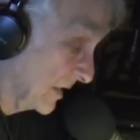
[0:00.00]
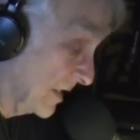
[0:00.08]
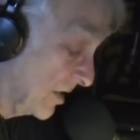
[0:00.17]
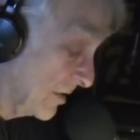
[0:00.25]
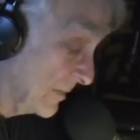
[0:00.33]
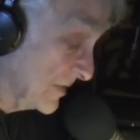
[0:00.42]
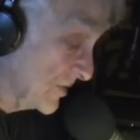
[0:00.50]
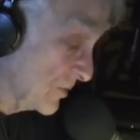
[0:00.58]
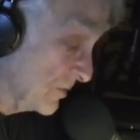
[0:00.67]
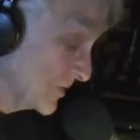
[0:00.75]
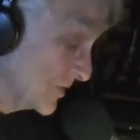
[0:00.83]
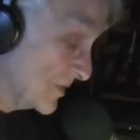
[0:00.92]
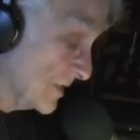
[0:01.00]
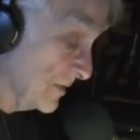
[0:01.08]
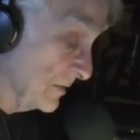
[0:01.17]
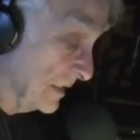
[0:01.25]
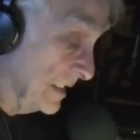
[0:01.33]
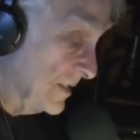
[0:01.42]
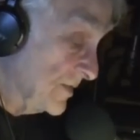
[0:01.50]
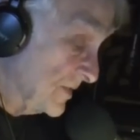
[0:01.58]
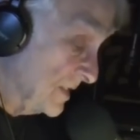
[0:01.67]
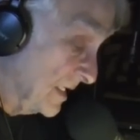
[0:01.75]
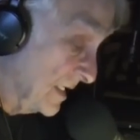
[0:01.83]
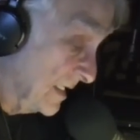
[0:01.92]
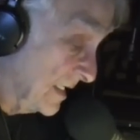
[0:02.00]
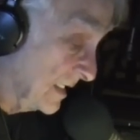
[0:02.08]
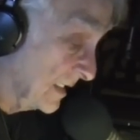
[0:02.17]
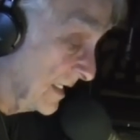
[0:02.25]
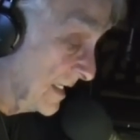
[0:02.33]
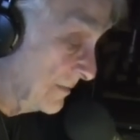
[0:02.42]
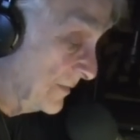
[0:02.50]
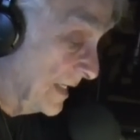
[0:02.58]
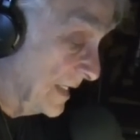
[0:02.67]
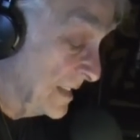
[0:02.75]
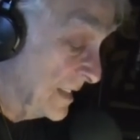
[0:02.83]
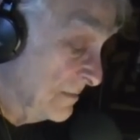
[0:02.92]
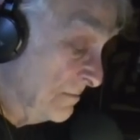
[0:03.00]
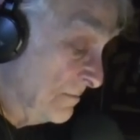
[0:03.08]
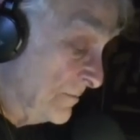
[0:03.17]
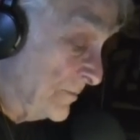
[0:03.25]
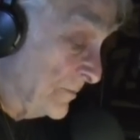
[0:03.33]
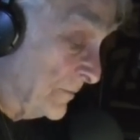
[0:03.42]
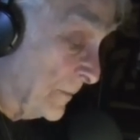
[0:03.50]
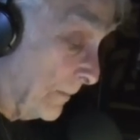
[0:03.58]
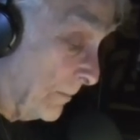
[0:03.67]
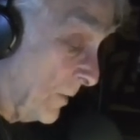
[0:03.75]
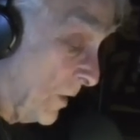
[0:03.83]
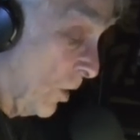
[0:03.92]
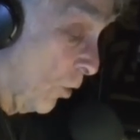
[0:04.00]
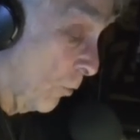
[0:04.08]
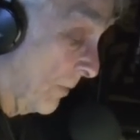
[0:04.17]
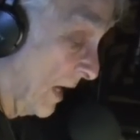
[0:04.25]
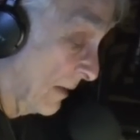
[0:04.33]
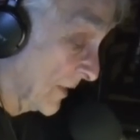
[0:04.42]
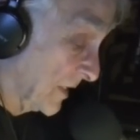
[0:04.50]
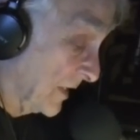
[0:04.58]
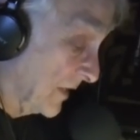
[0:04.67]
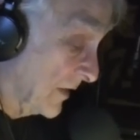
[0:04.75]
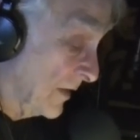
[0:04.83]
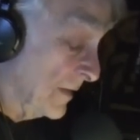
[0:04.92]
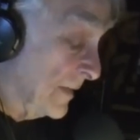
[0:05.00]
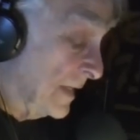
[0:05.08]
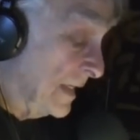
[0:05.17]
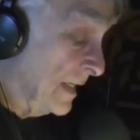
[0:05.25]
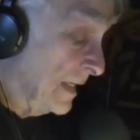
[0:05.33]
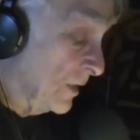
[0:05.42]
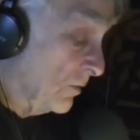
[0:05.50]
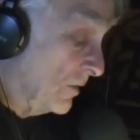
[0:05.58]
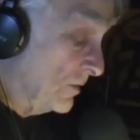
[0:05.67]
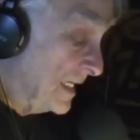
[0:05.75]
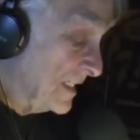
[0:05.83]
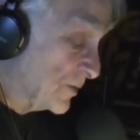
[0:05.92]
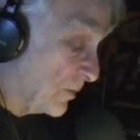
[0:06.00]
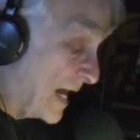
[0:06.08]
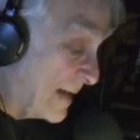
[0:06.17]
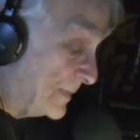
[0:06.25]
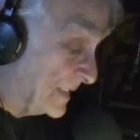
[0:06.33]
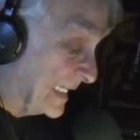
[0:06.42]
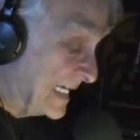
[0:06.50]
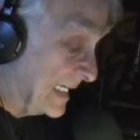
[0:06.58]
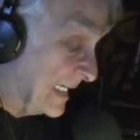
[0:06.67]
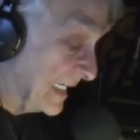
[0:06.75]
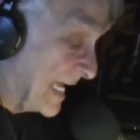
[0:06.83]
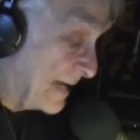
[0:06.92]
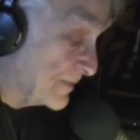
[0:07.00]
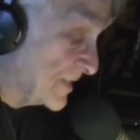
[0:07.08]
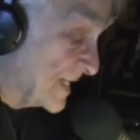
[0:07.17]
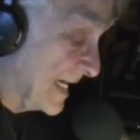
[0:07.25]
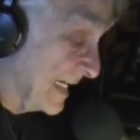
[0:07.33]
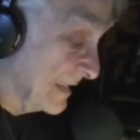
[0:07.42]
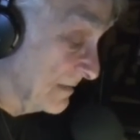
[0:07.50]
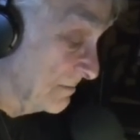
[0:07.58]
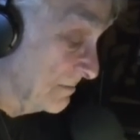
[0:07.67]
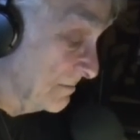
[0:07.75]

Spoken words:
of garbage was released today, he claimed that Obamacare, quote, is rapidly collapsing.